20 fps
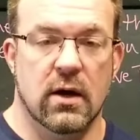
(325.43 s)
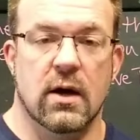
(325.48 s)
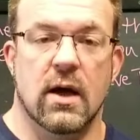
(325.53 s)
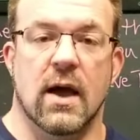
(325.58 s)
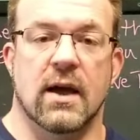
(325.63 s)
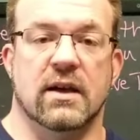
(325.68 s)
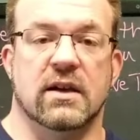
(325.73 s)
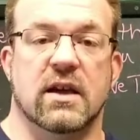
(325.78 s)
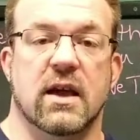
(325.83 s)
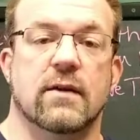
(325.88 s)

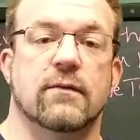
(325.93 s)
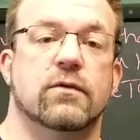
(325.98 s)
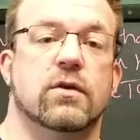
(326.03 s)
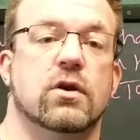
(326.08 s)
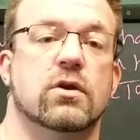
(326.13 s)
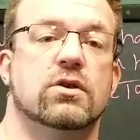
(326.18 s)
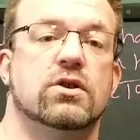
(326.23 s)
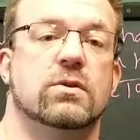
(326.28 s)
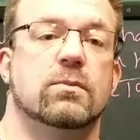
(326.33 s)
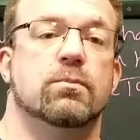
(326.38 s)
and give
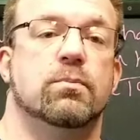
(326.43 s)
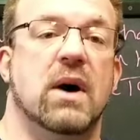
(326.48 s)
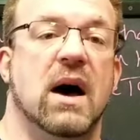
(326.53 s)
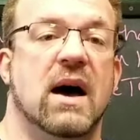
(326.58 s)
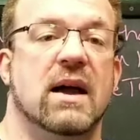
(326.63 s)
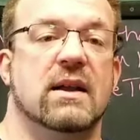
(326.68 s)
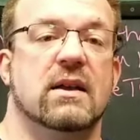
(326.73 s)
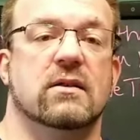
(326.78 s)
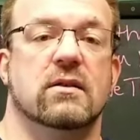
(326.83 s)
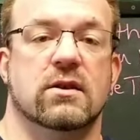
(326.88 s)
your
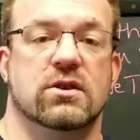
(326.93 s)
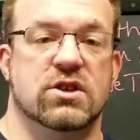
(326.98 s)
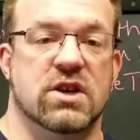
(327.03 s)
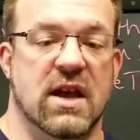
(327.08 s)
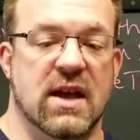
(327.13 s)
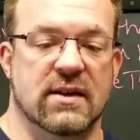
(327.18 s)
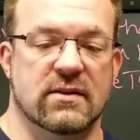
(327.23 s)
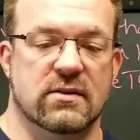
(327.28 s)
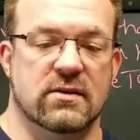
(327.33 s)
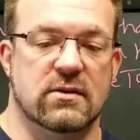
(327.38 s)
body the
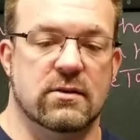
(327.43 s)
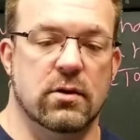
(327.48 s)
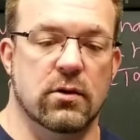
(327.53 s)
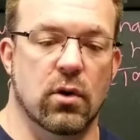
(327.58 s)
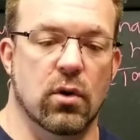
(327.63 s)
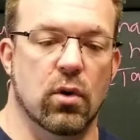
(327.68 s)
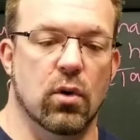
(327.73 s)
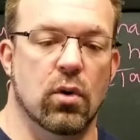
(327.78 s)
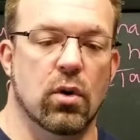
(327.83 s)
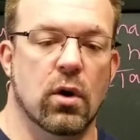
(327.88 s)
chance
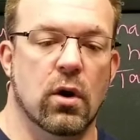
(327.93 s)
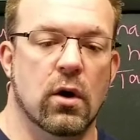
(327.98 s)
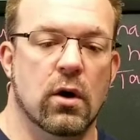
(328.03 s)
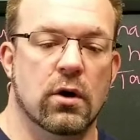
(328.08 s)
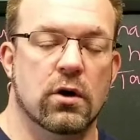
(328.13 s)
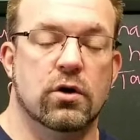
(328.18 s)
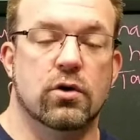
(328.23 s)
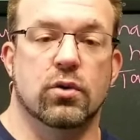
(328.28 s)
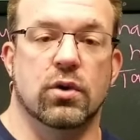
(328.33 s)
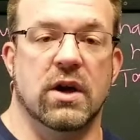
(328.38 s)
to
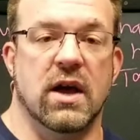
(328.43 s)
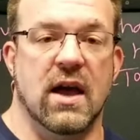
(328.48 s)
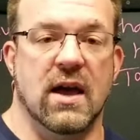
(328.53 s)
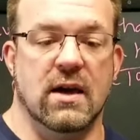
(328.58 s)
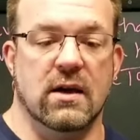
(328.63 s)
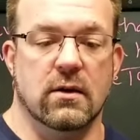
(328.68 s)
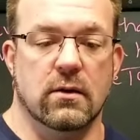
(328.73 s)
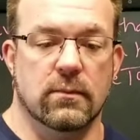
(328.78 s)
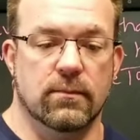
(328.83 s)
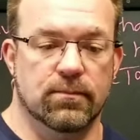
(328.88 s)

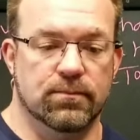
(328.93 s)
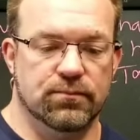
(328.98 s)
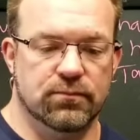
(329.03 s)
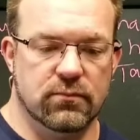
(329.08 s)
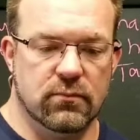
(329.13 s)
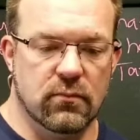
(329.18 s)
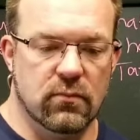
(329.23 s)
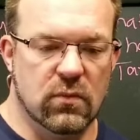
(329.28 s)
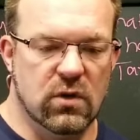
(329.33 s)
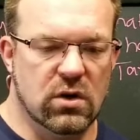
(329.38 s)
create
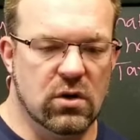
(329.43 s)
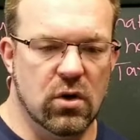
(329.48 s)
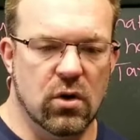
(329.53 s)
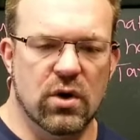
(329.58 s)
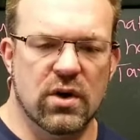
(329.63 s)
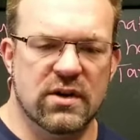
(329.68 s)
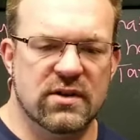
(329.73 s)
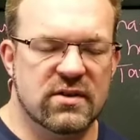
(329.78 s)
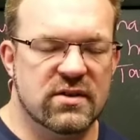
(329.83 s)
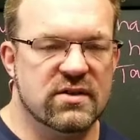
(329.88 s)

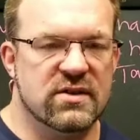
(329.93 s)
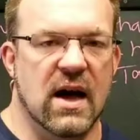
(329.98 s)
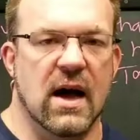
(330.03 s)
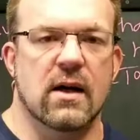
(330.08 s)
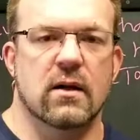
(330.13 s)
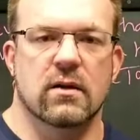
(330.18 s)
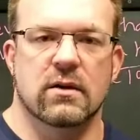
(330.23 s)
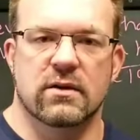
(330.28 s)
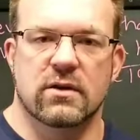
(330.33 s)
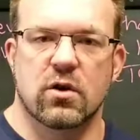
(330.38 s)
good,
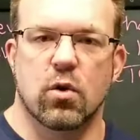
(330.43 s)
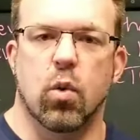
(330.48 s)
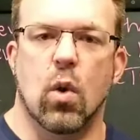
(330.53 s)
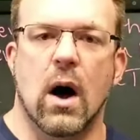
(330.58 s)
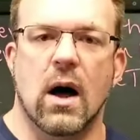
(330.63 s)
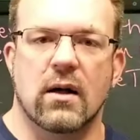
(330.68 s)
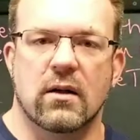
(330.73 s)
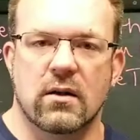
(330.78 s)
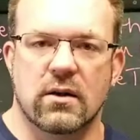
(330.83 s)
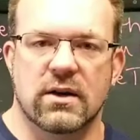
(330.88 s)
solid,
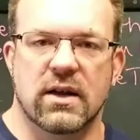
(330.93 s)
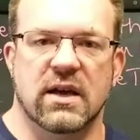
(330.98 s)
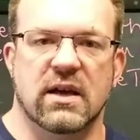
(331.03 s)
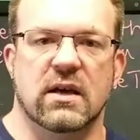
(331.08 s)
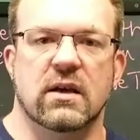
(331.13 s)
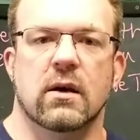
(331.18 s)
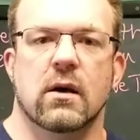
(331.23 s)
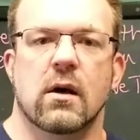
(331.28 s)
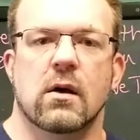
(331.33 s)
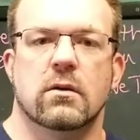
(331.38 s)

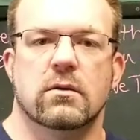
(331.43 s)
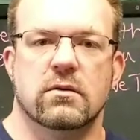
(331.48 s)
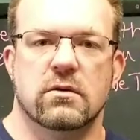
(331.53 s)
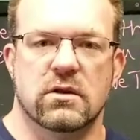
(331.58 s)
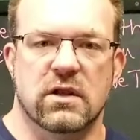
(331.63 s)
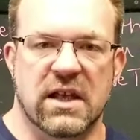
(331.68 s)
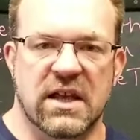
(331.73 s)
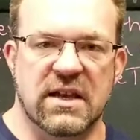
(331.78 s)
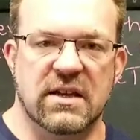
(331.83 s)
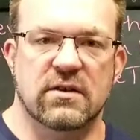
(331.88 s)
quality,
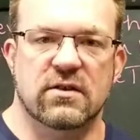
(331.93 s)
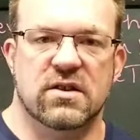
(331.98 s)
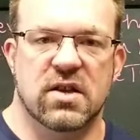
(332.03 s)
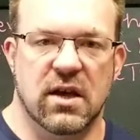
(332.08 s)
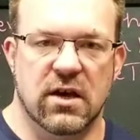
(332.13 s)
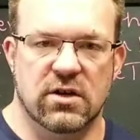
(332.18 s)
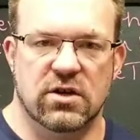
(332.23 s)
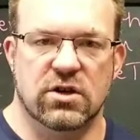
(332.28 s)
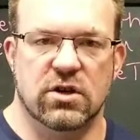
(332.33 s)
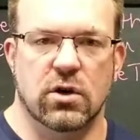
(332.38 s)
lean
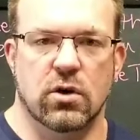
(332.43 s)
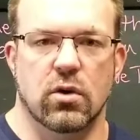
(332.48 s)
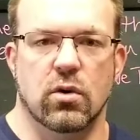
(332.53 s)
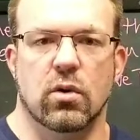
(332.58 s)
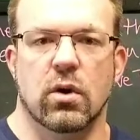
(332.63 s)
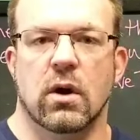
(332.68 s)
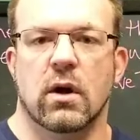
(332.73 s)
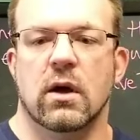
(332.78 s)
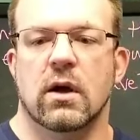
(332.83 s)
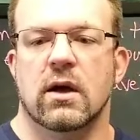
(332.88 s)

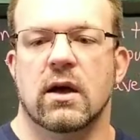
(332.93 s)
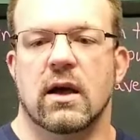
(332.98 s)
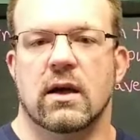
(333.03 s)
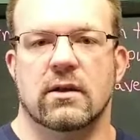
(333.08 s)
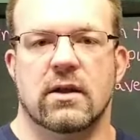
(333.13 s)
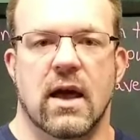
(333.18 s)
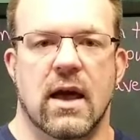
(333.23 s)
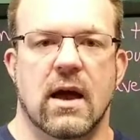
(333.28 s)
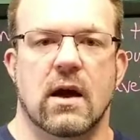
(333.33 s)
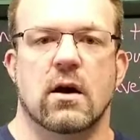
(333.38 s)
tissue in
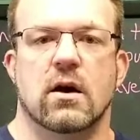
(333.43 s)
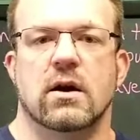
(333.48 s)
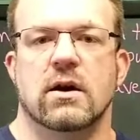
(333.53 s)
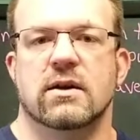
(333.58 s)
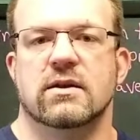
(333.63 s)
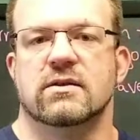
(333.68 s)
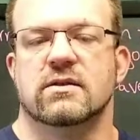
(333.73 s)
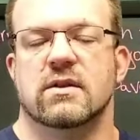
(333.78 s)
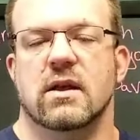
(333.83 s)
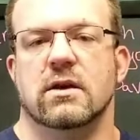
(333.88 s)
the
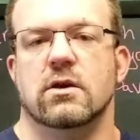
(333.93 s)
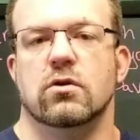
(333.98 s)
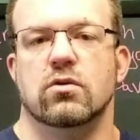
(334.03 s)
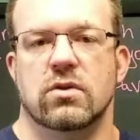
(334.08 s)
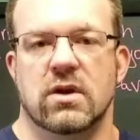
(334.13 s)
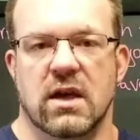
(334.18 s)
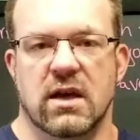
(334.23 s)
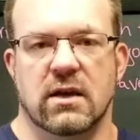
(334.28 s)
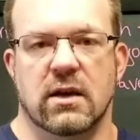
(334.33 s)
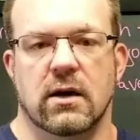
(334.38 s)
areas that you
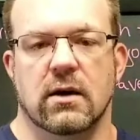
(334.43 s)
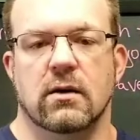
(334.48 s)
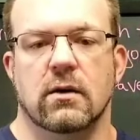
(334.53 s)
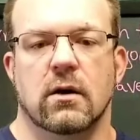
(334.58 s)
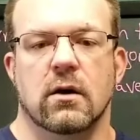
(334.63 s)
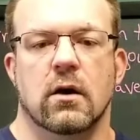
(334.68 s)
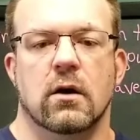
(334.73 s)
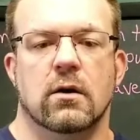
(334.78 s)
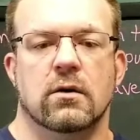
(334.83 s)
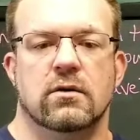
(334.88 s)
need
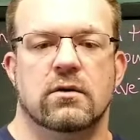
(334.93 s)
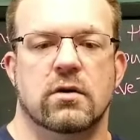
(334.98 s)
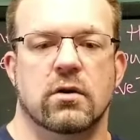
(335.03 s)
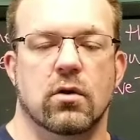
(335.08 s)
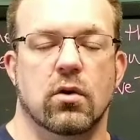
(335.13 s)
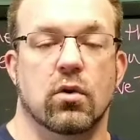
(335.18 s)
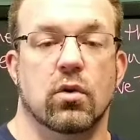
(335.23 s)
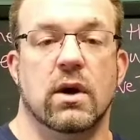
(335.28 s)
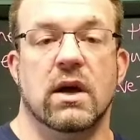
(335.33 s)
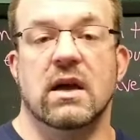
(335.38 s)
it
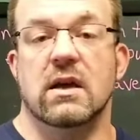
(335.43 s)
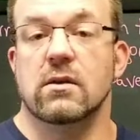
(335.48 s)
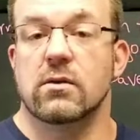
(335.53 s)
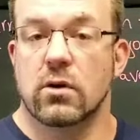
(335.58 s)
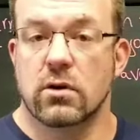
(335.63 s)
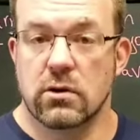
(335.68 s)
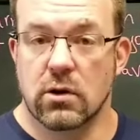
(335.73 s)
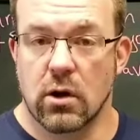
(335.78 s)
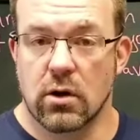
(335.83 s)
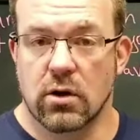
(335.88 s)
to
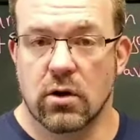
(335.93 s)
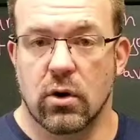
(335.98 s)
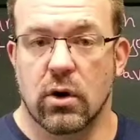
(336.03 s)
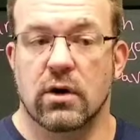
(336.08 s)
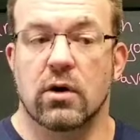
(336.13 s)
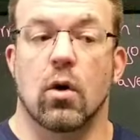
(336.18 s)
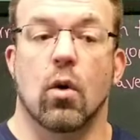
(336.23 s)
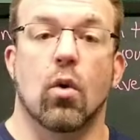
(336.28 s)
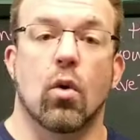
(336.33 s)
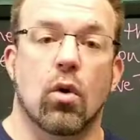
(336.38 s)
either look
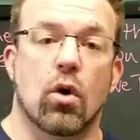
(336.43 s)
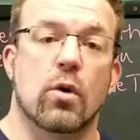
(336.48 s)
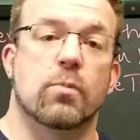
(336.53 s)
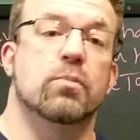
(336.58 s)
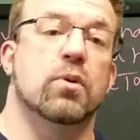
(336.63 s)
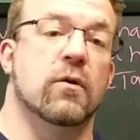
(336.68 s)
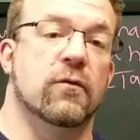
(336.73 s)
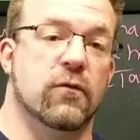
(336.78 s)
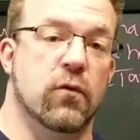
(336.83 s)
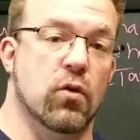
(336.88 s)
good or
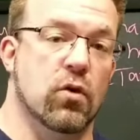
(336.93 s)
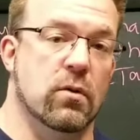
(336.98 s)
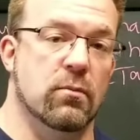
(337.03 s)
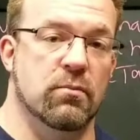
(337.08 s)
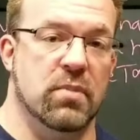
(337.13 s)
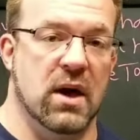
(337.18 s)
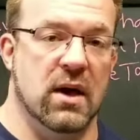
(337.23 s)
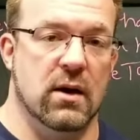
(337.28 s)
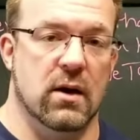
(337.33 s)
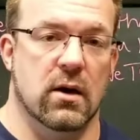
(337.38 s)
perform
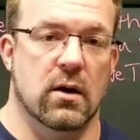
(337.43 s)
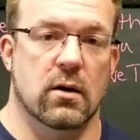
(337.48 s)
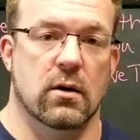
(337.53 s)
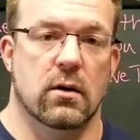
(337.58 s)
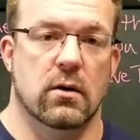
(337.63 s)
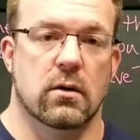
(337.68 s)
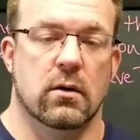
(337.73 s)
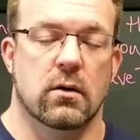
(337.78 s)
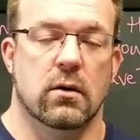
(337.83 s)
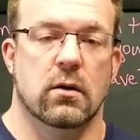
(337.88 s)
better
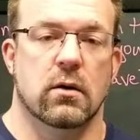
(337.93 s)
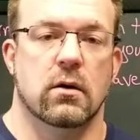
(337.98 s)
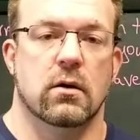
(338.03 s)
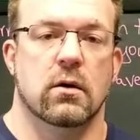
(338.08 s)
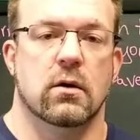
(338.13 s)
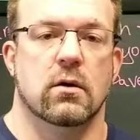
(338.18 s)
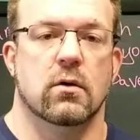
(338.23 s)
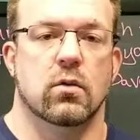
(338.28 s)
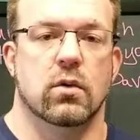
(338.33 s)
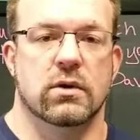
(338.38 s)

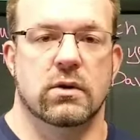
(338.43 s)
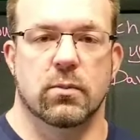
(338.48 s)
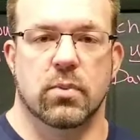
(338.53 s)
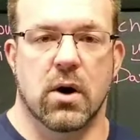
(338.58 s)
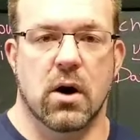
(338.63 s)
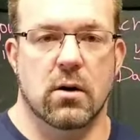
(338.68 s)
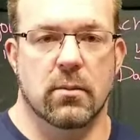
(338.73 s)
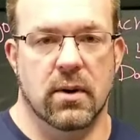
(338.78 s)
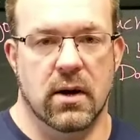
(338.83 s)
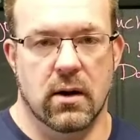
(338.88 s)
with the
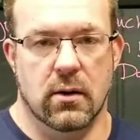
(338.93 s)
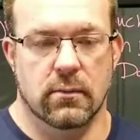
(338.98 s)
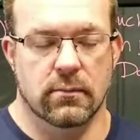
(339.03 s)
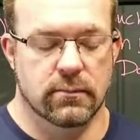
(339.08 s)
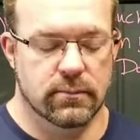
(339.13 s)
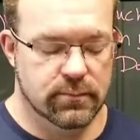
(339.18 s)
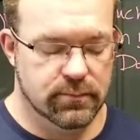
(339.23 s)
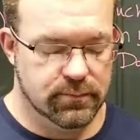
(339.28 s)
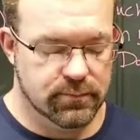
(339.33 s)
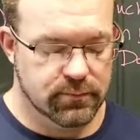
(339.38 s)
barbell.
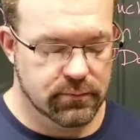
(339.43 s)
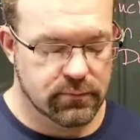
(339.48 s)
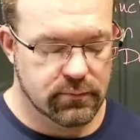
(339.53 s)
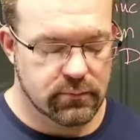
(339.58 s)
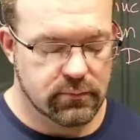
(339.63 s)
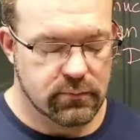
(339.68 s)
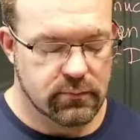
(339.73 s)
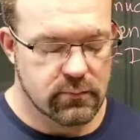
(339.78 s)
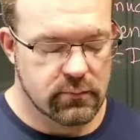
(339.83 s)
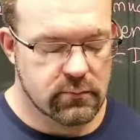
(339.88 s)

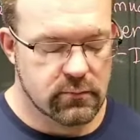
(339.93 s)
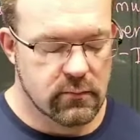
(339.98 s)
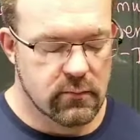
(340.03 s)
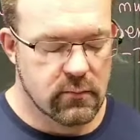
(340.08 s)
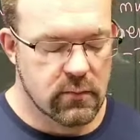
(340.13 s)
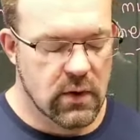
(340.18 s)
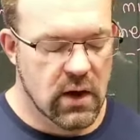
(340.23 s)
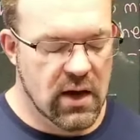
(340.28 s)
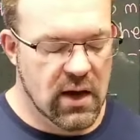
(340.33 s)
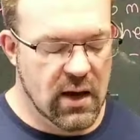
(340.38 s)

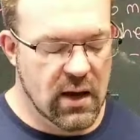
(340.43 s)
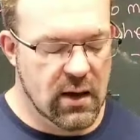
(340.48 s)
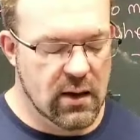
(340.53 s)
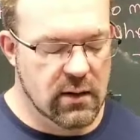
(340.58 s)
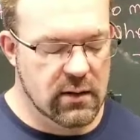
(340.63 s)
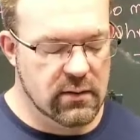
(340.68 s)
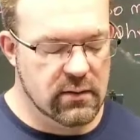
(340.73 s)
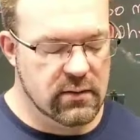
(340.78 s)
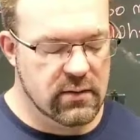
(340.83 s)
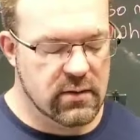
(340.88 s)

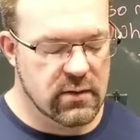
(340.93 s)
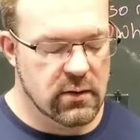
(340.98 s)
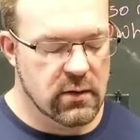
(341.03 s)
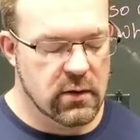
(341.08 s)
And